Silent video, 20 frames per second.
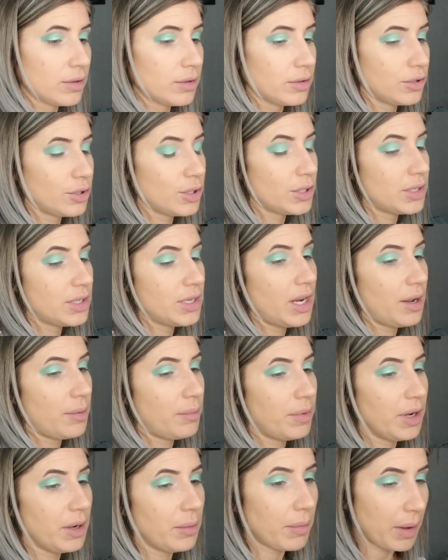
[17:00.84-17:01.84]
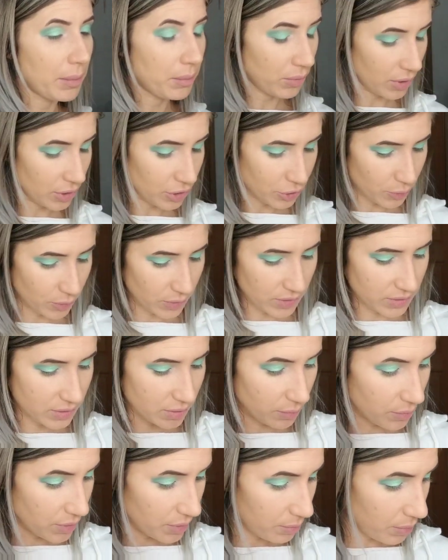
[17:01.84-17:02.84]
Just dampening my brush with
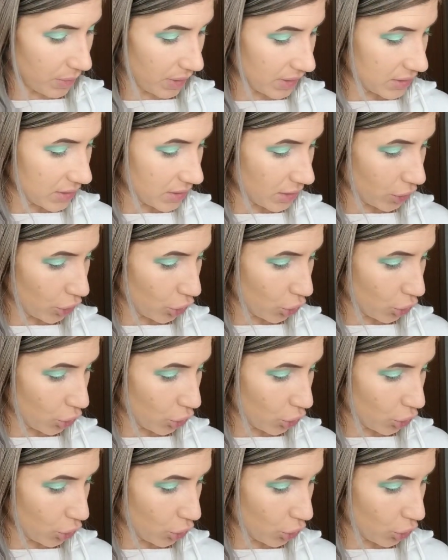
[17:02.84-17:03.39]
some basic